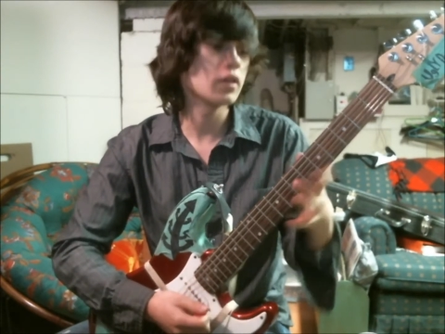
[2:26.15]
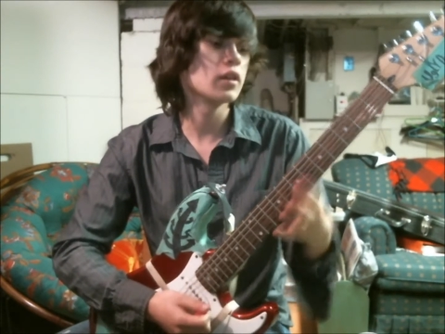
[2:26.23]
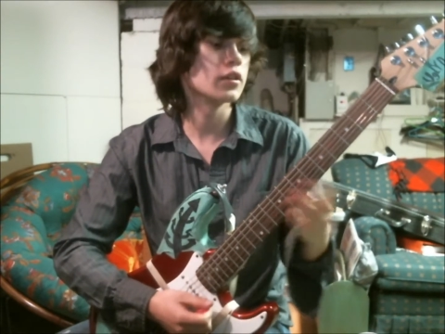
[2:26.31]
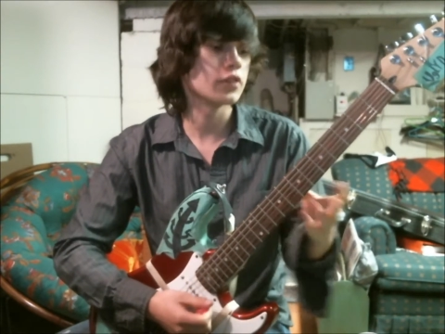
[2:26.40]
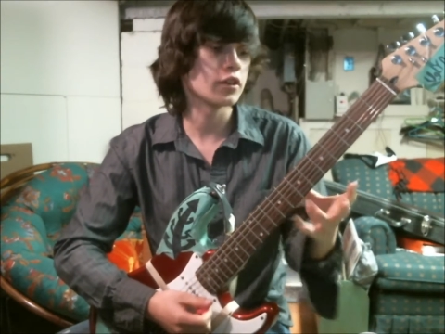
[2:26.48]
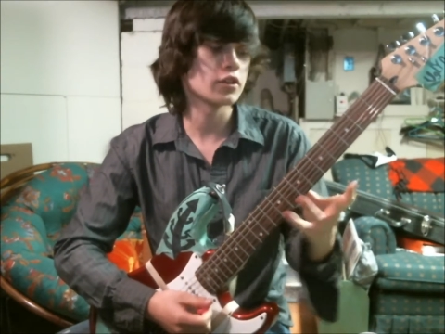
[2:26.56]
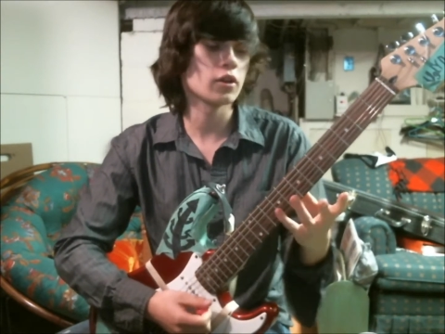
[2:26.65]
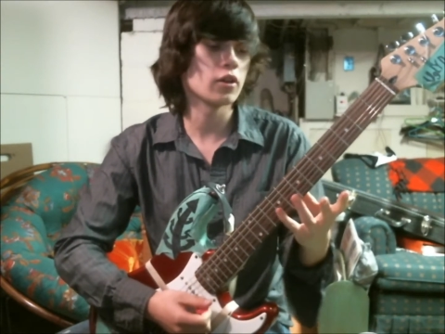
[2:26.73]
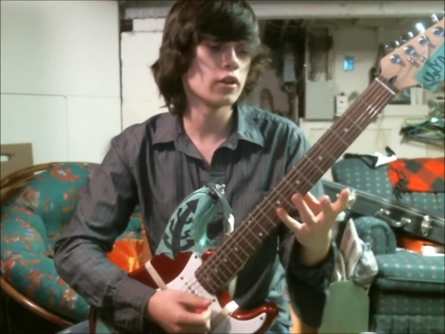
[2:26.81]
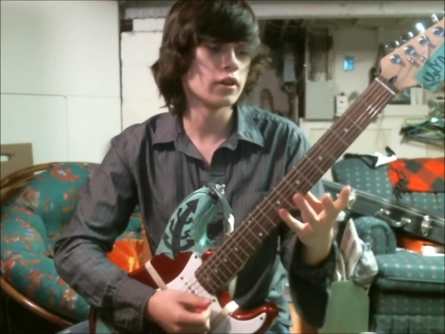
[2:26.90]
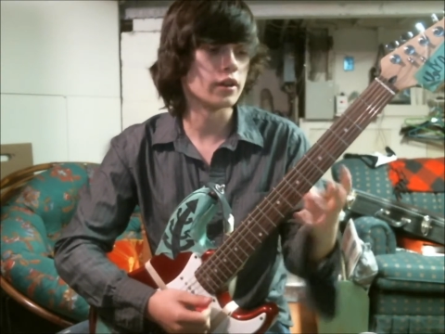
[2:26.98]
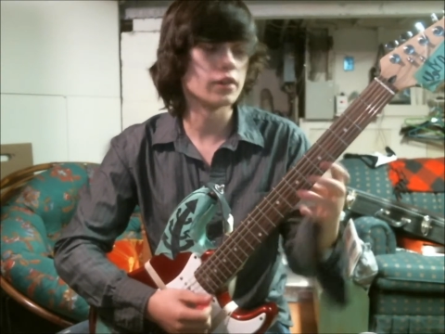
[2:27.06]
essentially
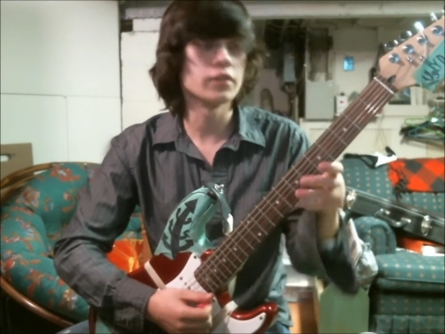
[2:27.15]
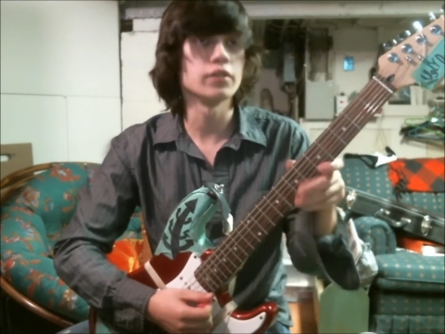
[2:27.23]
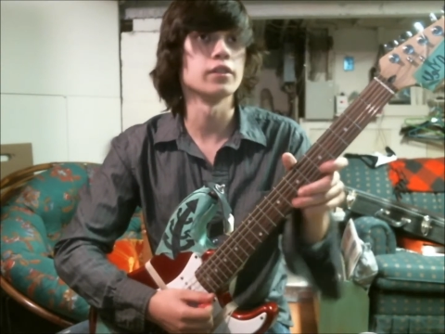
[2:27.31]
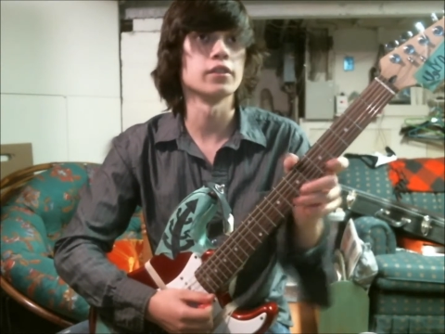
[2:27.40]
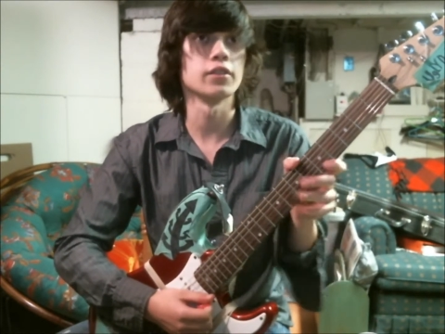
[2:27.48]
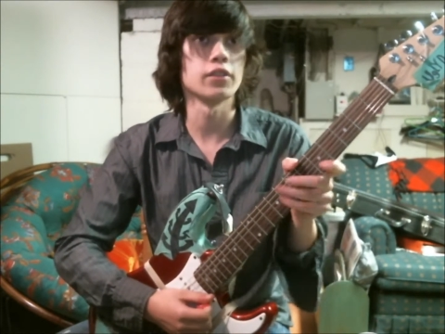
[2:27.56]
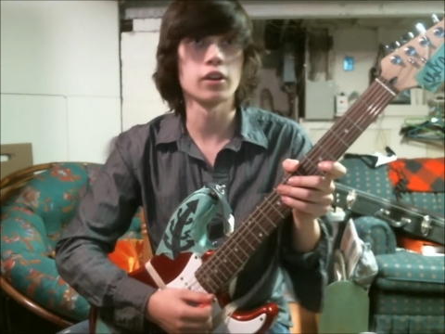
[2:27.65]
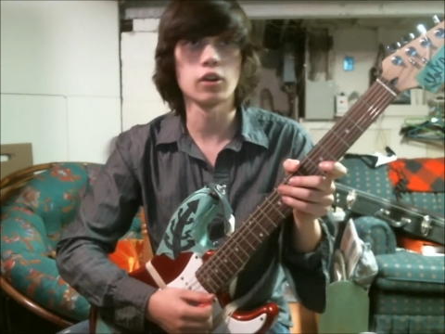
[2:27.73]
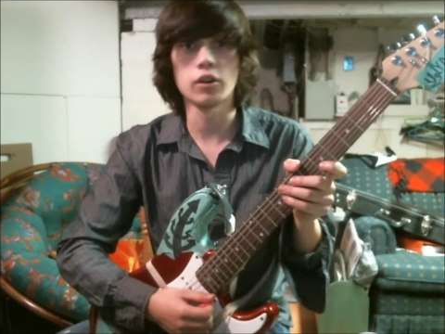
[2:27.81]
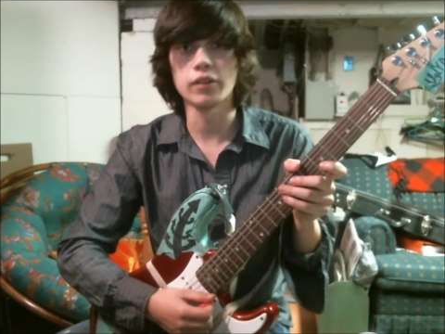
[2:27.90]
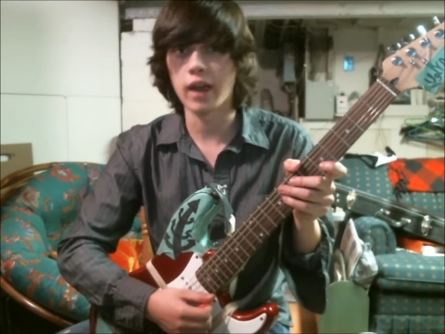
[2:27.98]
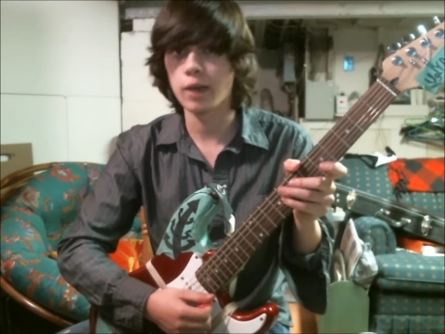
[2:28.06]
all it is this thing
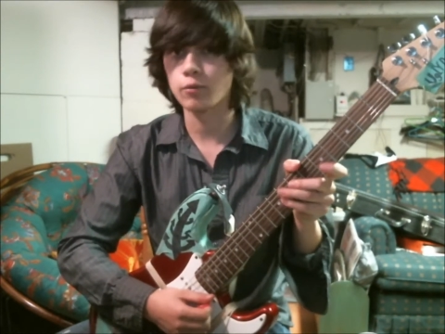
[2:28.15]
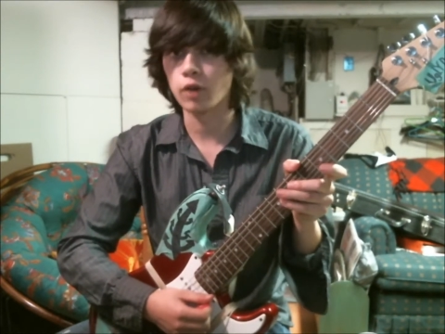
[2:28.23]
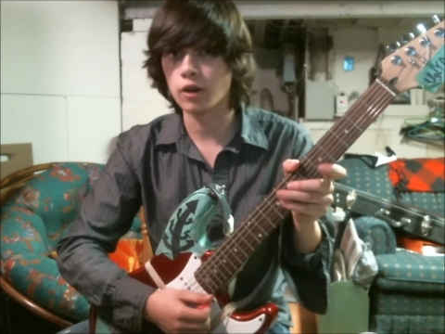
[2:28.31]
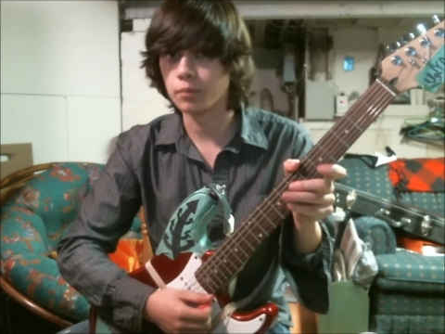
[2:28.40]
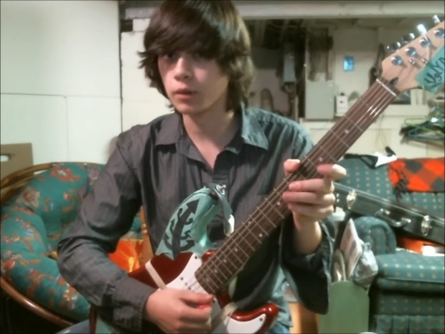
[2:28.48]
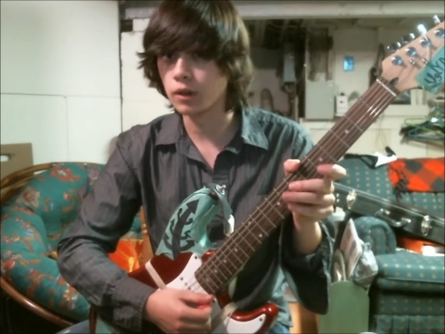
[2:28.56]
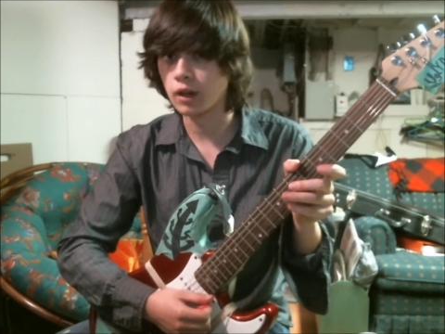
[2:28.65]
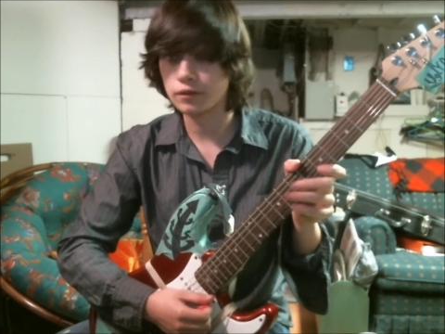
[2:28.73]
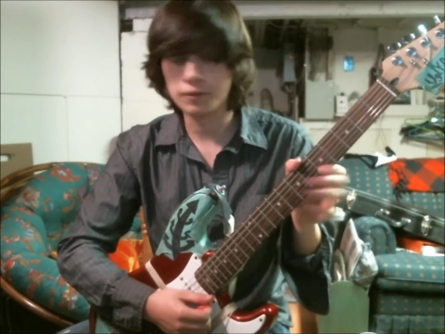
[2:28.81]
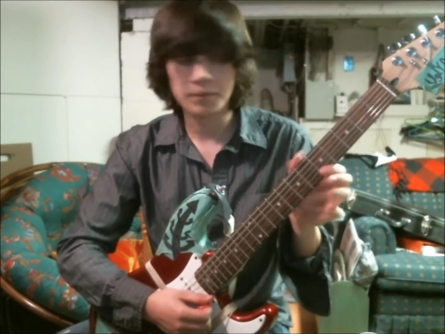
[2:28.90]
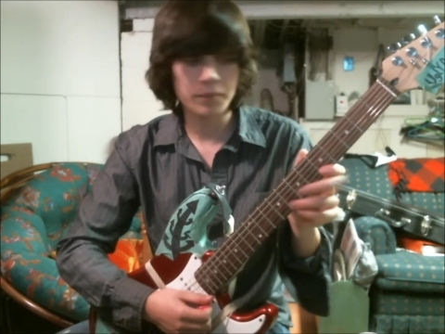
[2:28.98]
called a hammer-on and pull-off.